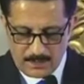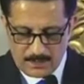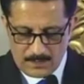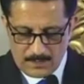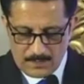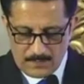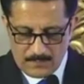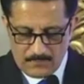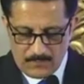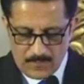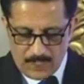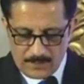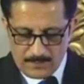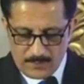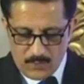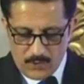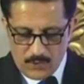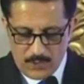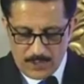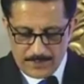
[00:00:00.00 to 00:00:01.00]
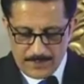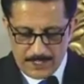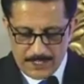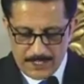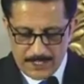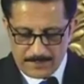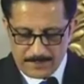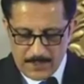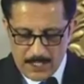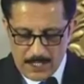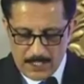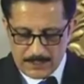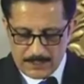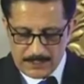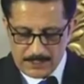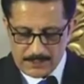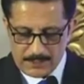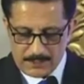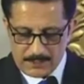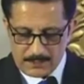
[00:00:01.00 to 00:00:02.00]
One more eminent part
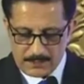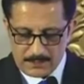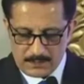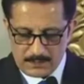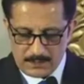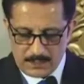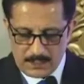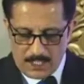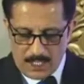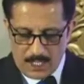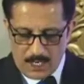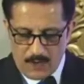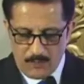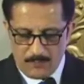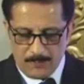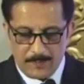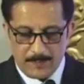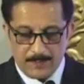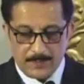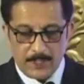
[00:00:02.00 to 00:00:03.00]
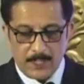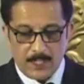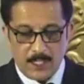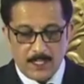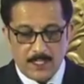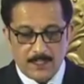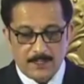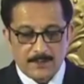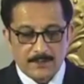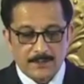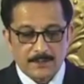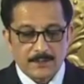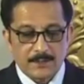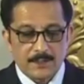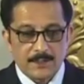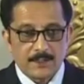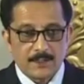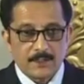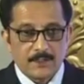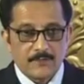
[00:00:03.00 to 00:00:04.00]
is how people are
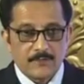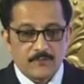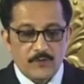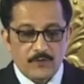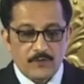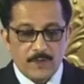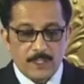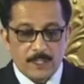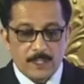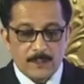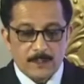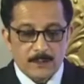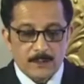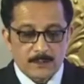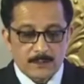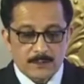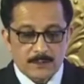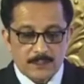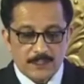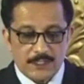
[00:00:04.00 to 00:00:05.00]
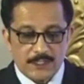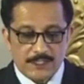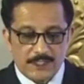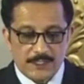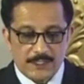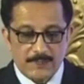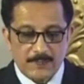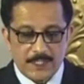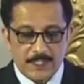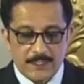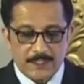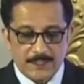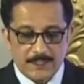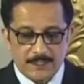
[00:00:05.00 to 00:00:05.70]
viewing disability.